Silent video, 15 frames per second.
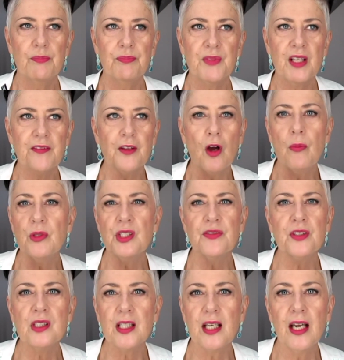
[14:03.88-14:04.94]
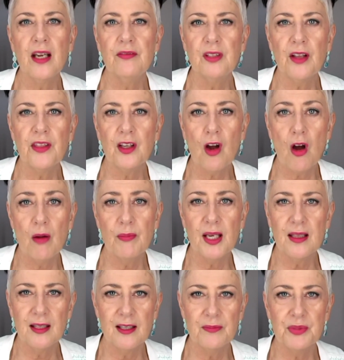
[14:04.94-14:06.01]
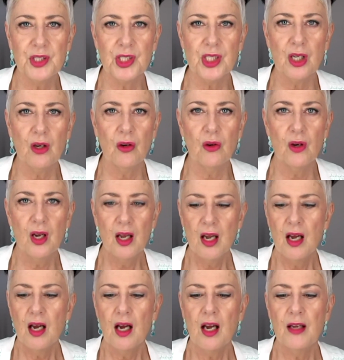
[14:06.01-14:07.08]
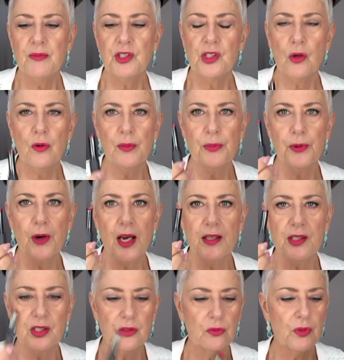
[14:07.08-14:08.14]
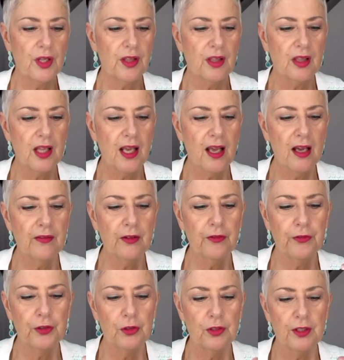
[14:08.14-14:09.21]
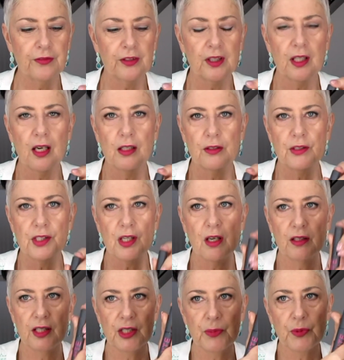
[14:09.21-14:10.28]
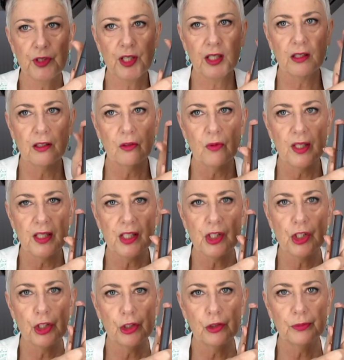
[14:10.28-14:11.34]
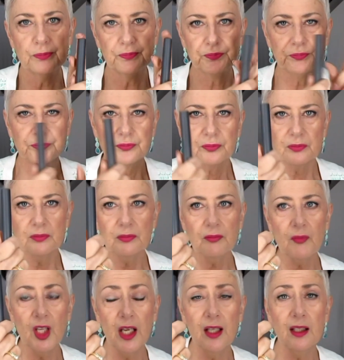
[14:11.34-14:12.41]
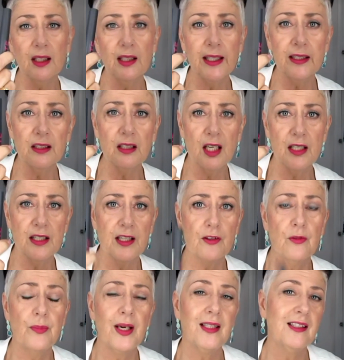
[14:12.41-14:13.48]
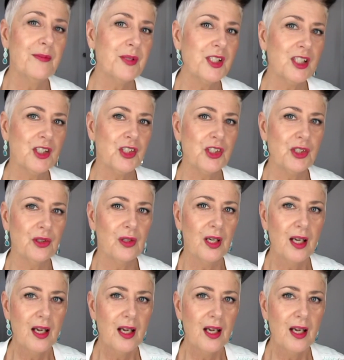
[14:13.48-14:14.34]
It almost feels like I have nothing on my lips. So I'm so impressed with, they have a few different colors on this particular one. It's new. And I like a lot of the other Bite lipsticks too.